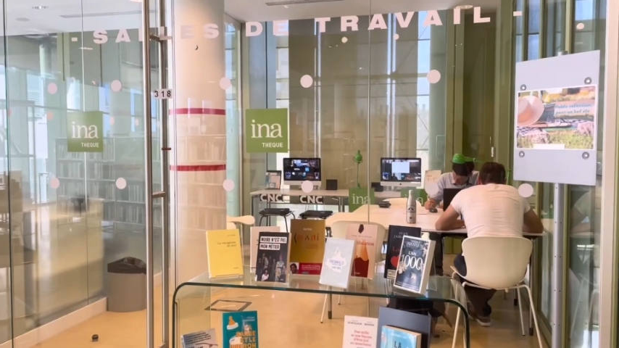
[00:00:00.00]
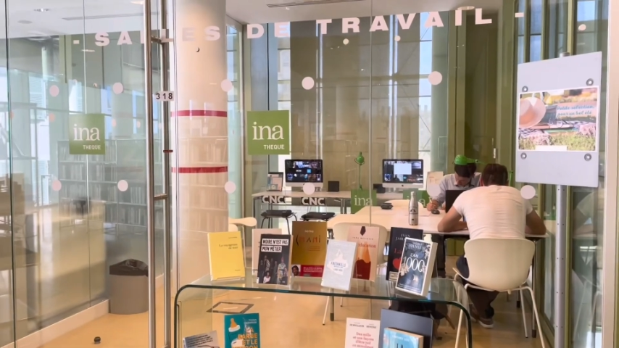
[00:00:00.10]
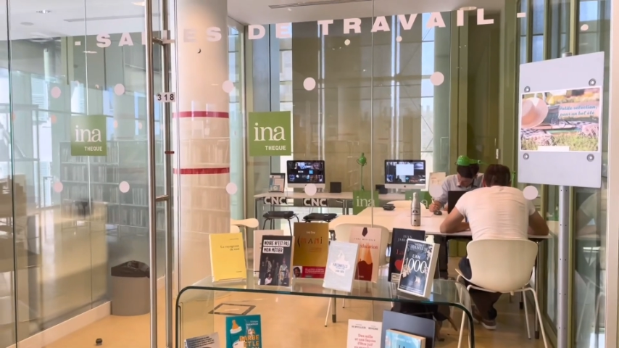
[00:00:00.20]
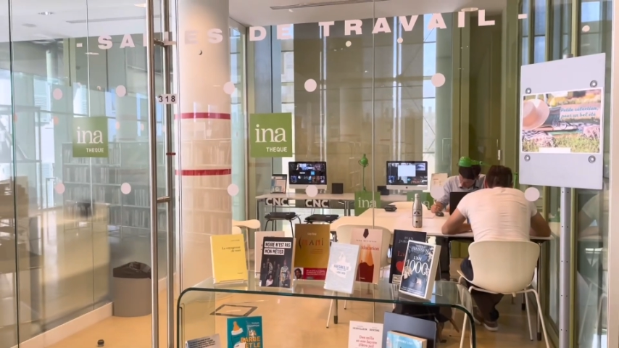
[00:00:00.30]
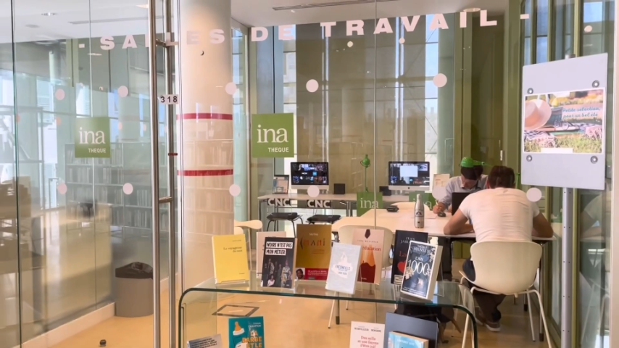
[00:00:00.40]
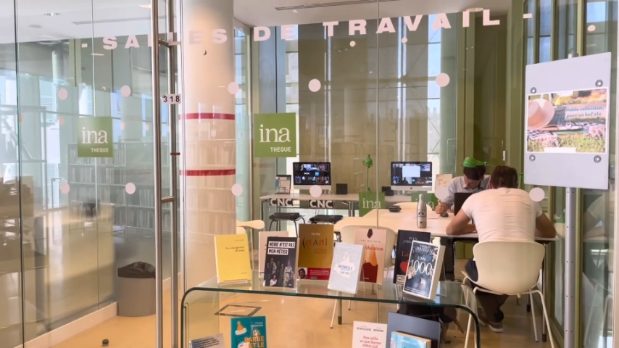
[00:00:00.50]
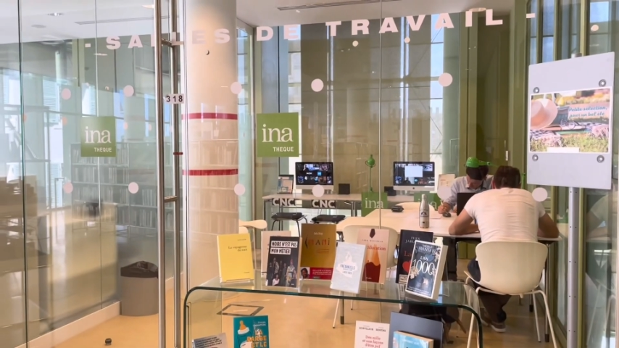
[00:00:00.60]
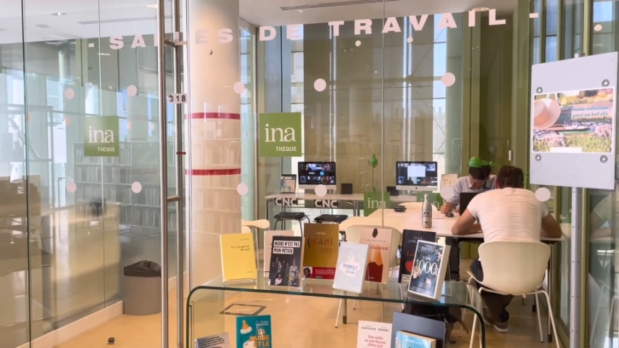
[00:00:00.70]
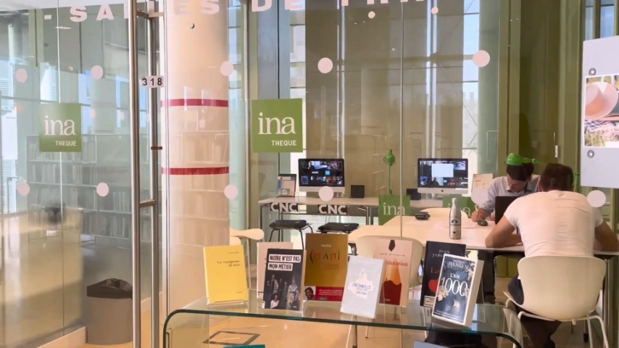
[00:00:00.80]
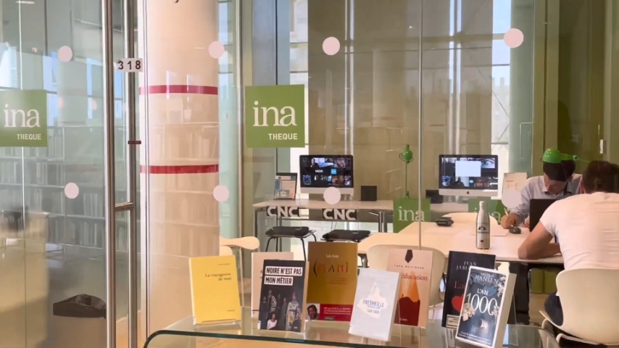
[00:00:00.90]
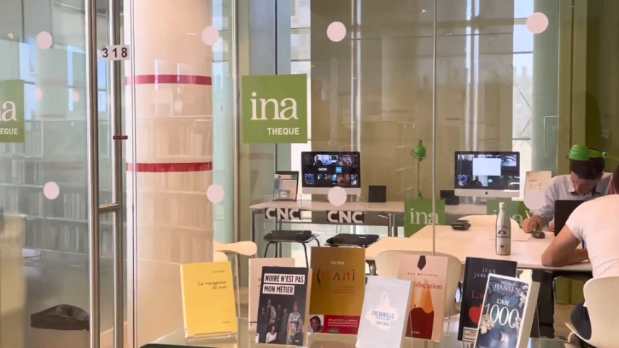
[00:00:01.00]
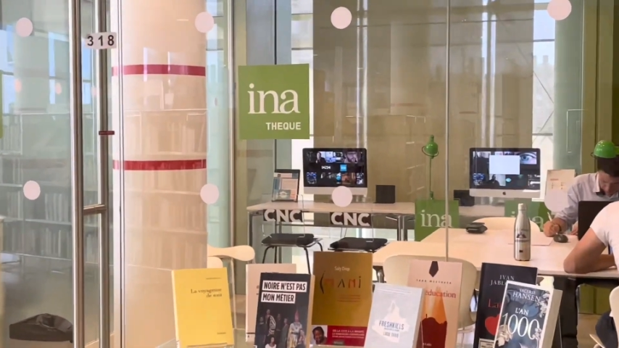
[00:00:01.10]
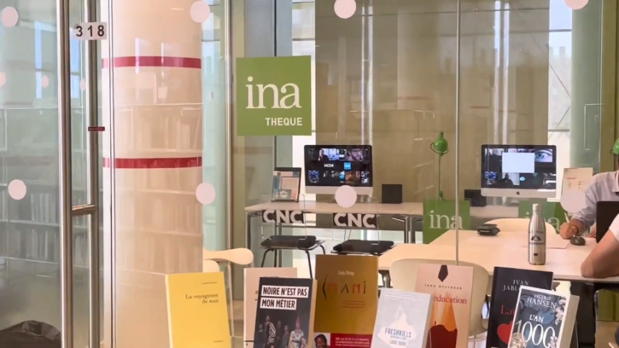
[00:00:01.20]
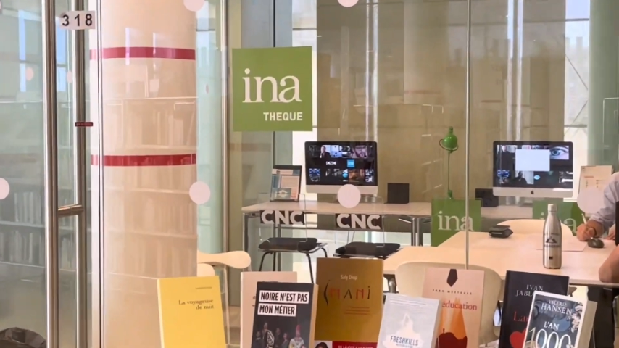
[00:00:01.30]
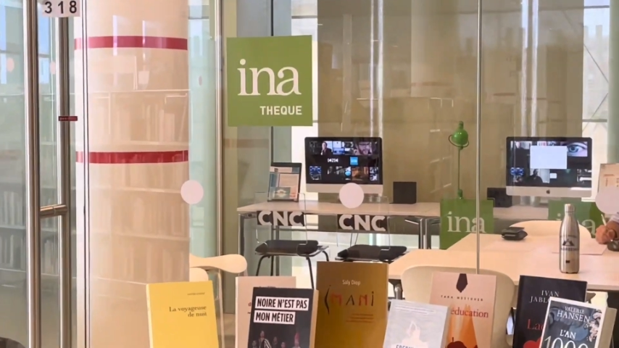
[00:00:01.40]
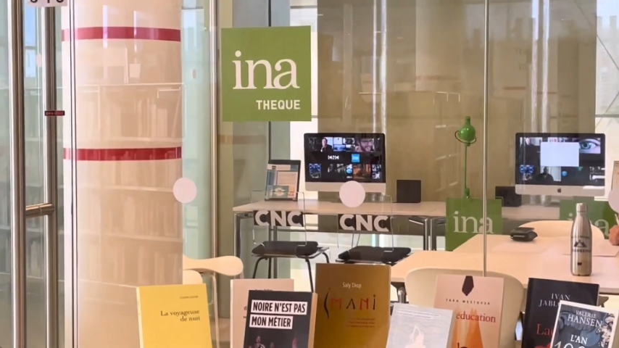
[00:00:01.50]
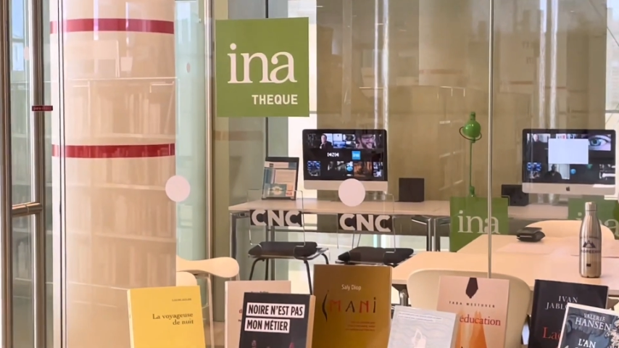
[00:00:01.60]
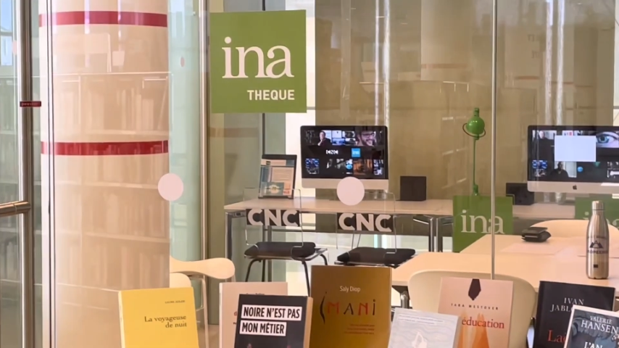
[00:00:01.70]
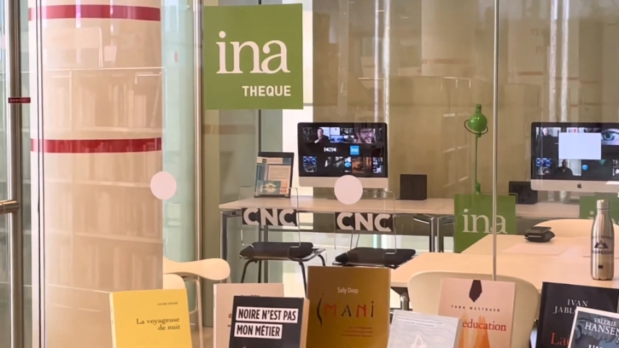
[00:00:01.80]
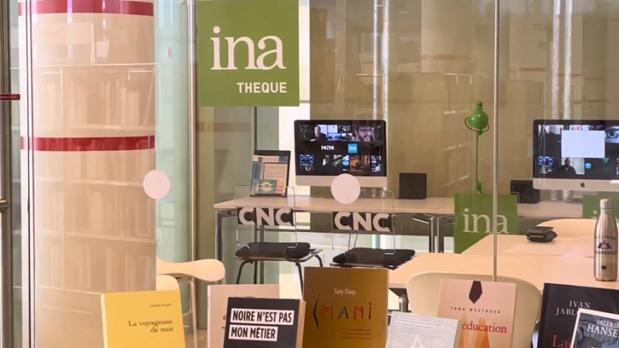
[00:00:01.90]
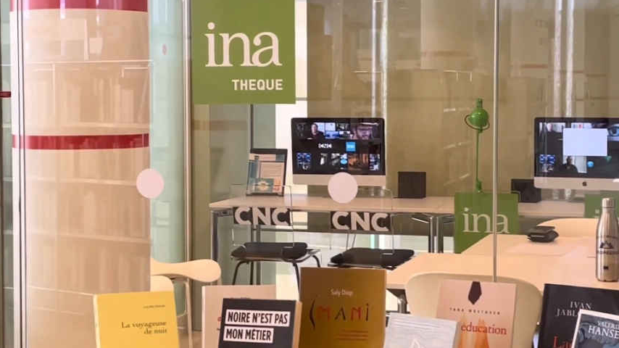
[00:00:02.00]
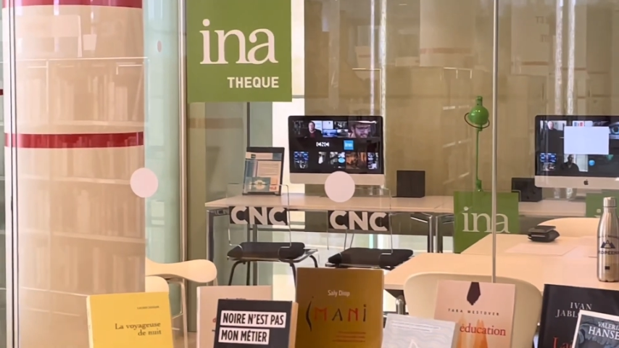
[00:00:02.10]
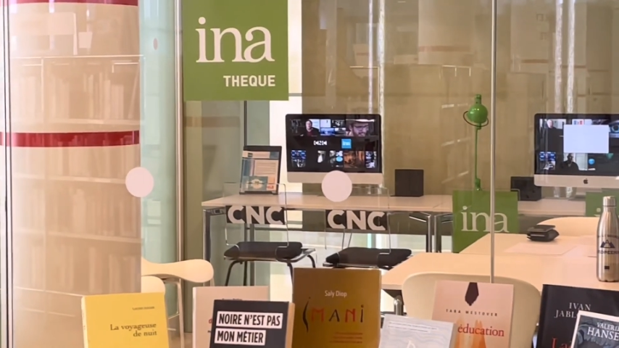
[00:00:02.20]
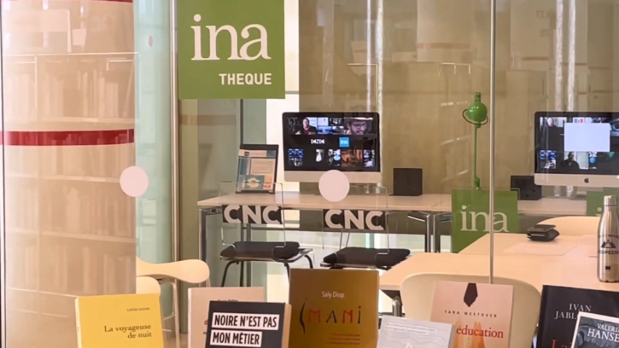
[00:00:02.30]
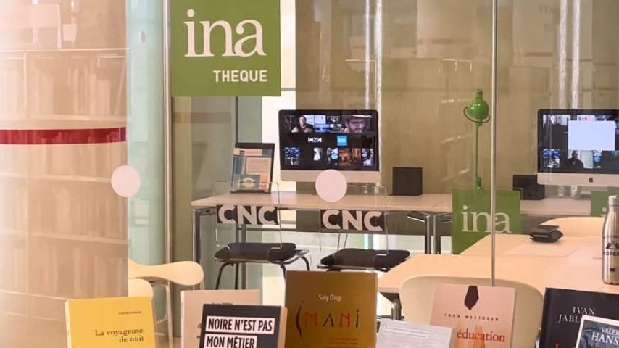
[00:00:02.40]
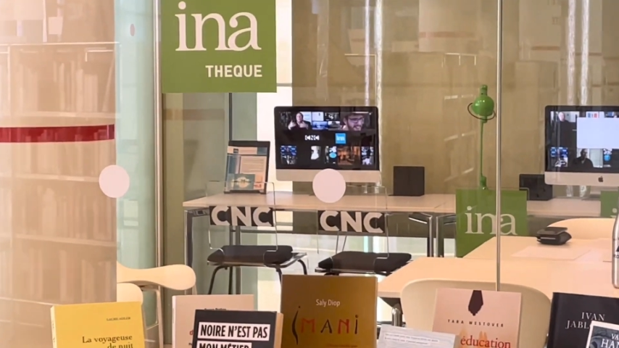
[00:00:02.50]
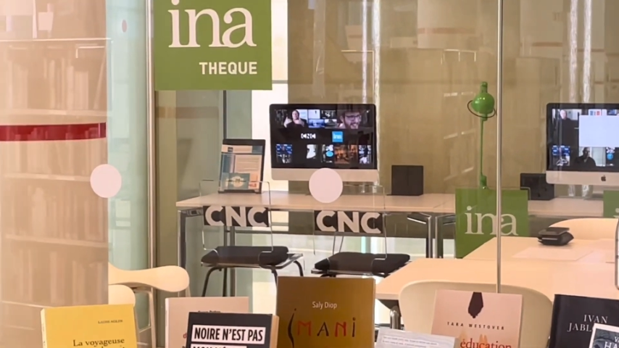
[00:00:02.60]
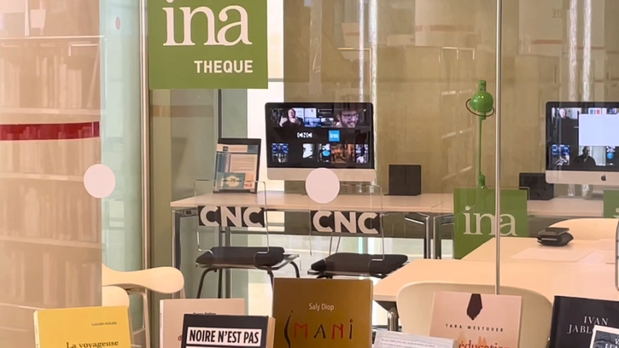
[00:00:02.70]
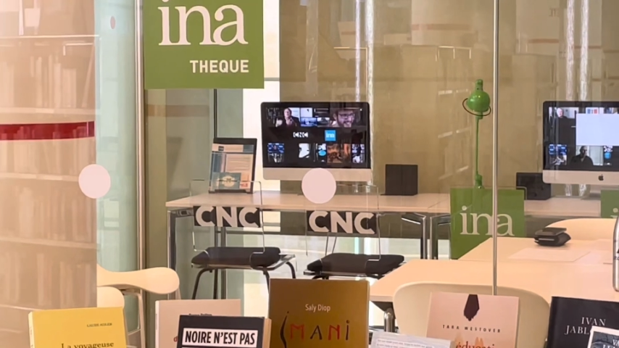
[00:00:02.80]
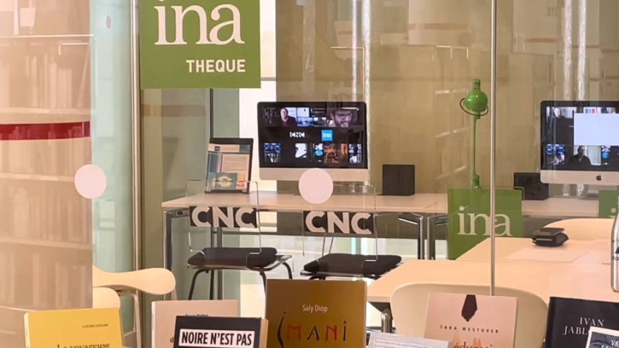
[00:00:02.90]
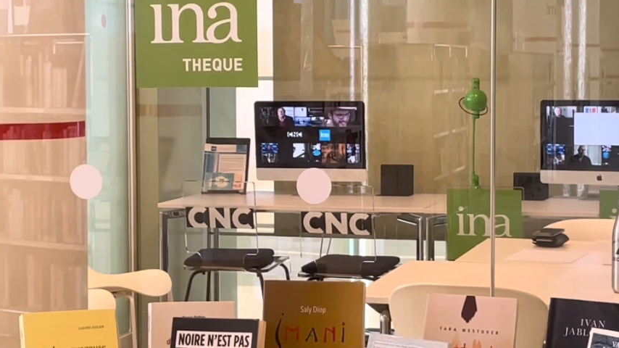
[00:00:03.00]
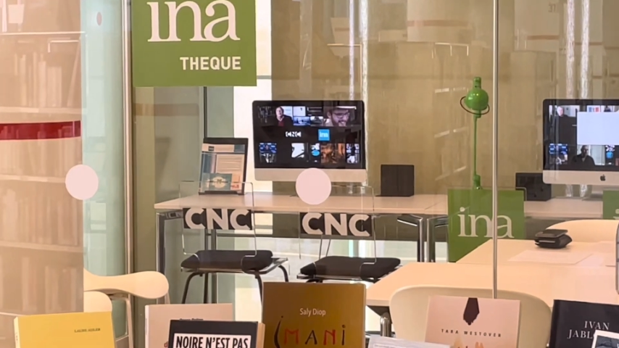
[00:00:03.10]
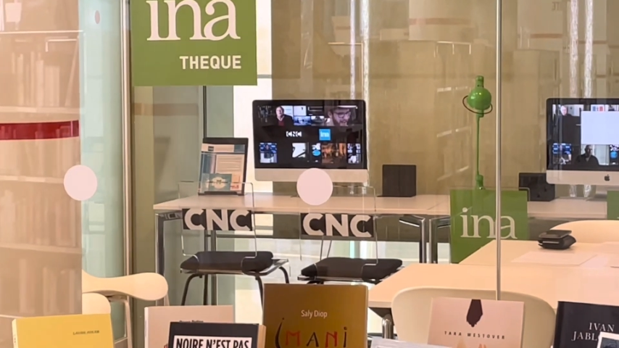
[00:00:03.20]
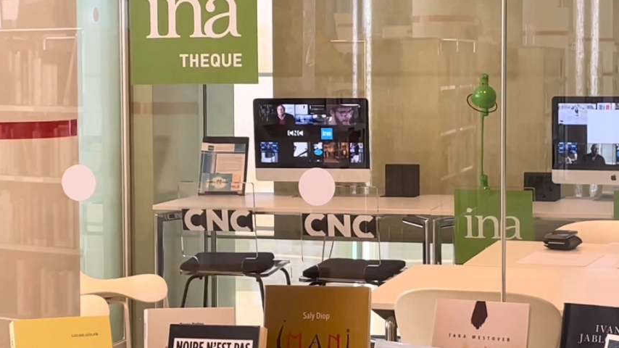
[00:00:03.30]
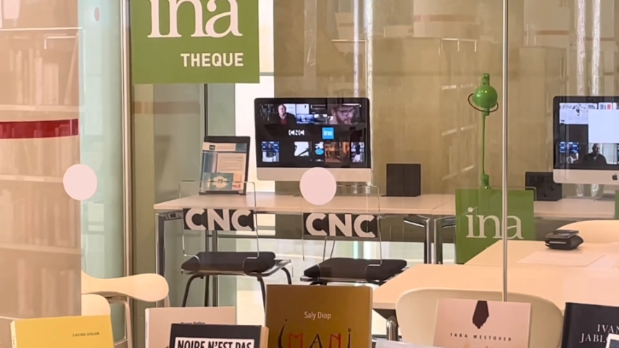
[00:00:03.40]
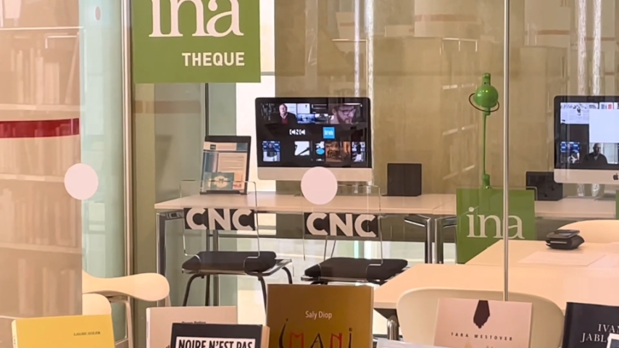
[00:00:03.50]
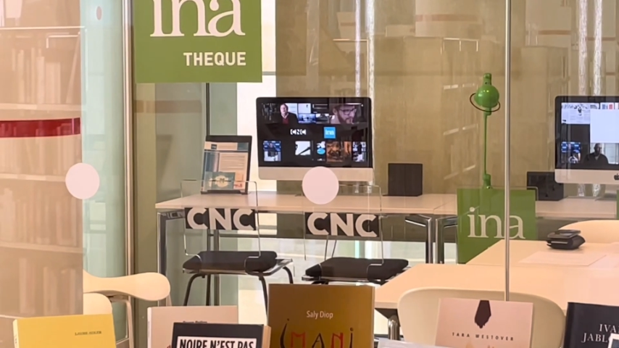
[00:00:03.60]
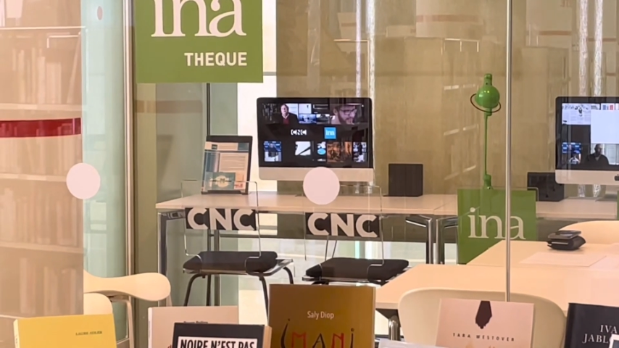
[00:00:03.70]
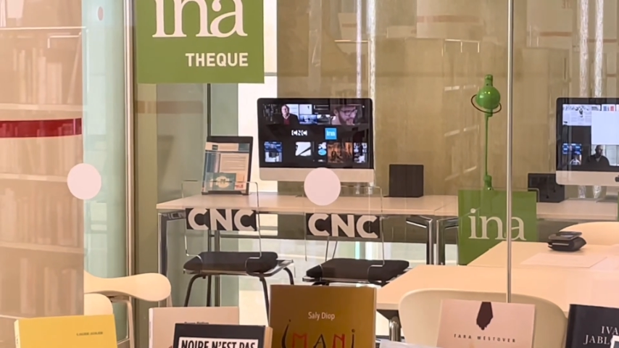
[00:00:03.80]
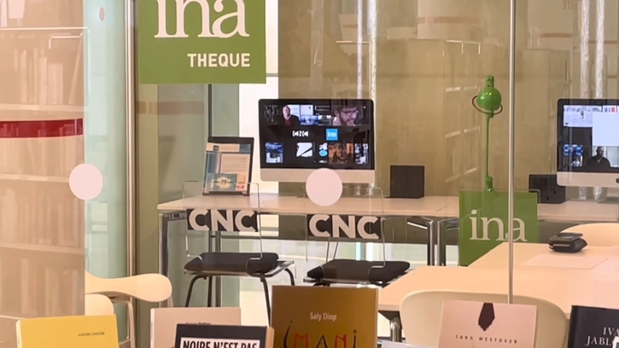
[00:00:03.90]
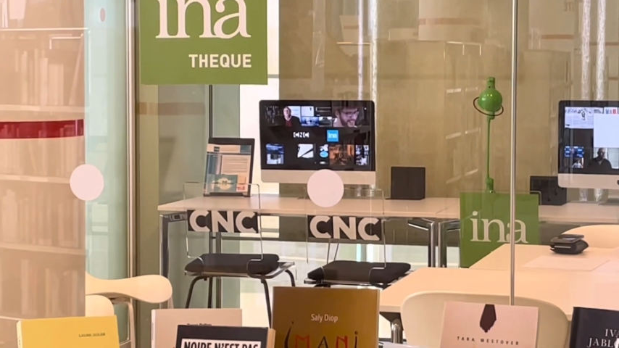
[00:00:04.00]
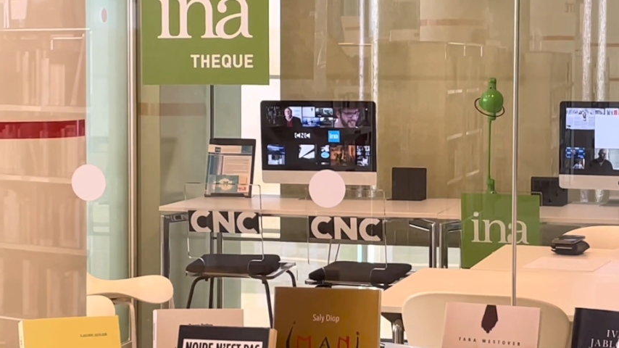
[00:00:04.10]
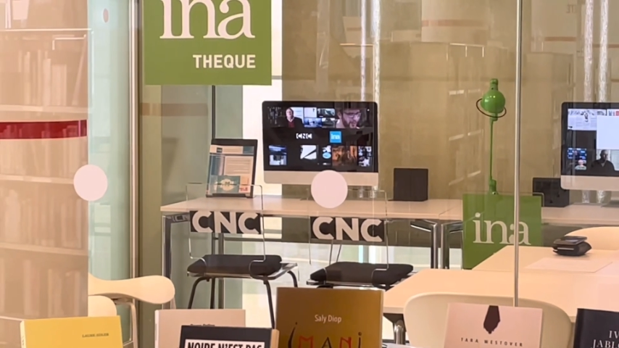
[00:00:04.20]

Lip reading: [unreadable: no face in view]